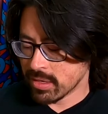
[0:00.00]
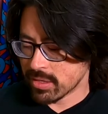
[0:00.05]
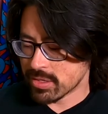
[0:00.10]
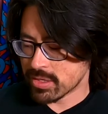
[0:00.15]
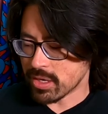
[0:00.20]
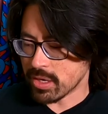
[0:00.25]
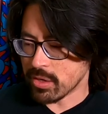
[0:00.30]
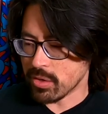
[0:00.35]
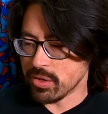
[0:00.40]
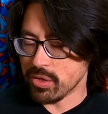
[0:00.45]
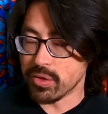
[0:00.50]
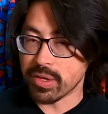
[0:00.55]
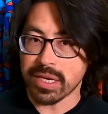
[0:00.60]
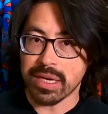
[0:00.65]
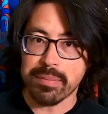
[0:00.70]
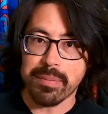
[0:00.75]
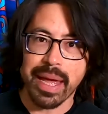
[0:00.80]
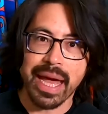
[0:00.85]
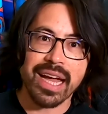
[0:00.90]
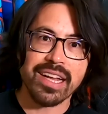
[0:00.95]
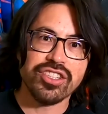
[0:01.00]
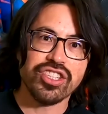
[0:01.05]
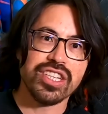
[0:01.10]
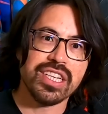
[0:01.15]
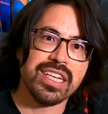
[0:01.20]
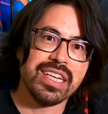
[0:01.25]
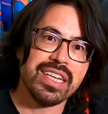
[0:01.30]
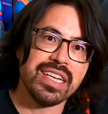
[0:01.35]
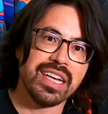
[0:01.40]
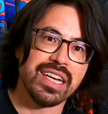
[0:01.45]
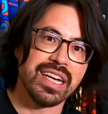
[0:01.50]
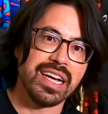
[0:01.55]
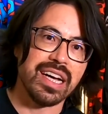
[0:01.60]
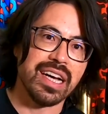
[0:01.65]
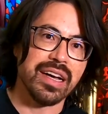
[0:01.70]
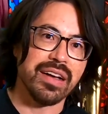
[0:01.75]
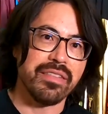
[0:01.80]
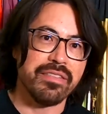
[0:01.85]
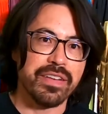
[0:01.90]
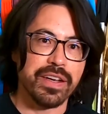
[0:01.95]
So you can imagine
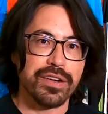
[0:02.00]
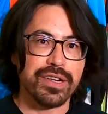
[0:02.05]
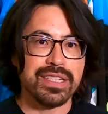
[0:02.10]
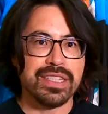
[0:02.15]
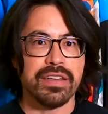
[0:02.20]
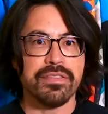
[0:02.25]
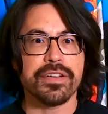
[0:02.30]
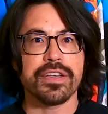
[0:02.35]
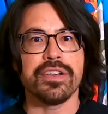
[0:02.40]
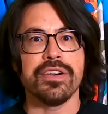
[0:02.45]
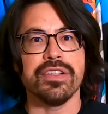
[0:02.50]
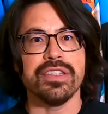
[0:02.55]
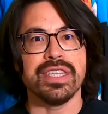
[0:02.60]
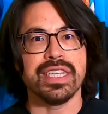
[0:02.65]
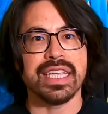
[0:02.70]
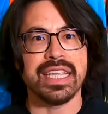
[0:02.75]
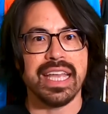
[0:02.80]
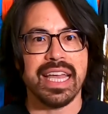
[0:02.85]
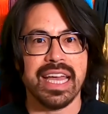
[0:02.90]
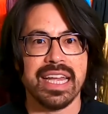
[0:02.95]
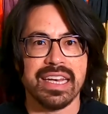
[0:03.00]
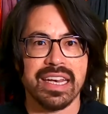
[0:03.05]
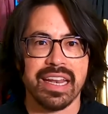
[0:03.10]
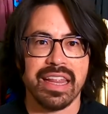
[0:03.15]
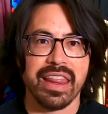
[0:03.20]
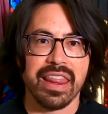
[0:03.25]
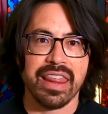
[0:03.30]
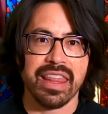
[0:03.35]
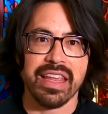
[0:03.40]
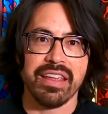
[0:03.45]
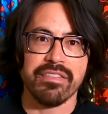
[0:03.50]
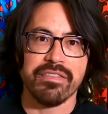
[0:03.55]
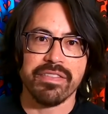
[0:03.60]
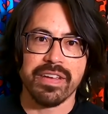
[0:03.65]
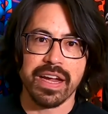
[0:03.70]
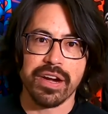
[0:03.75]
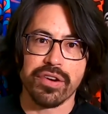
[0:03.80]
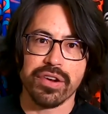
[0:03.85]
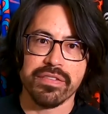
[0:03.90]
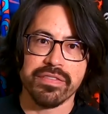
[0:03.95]
very difficult to get the
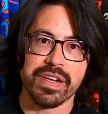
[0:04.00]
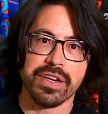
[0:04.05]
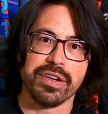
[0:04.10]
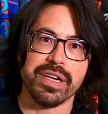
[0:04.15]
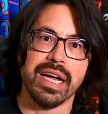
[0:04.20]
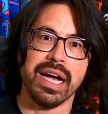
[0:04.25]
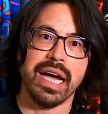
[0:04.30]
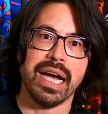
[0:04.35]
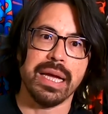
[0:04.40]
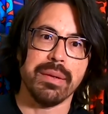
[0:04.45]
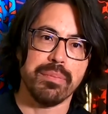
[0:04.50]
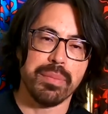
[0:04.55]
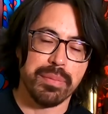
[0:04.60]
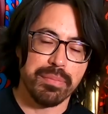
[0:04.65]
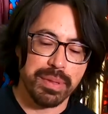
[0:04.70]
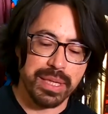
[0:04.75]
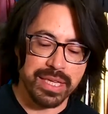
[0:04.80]
very hype